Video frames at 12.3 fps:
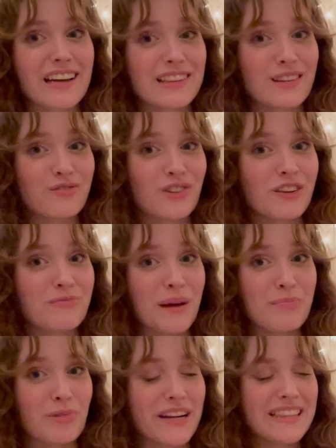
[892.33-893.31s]
at the front of my
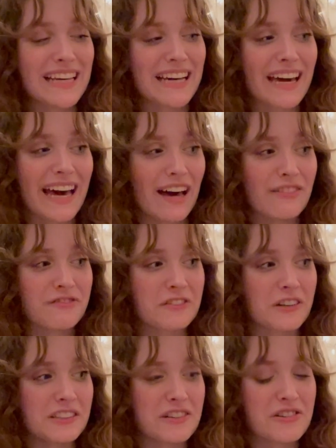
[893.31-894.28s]
brain like I have for
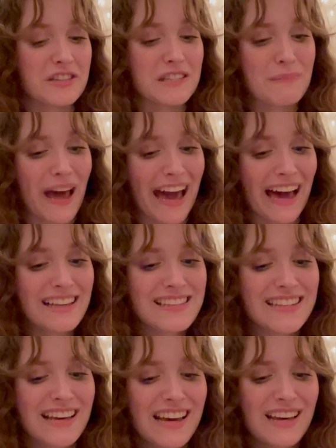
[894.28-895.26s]
auditions past.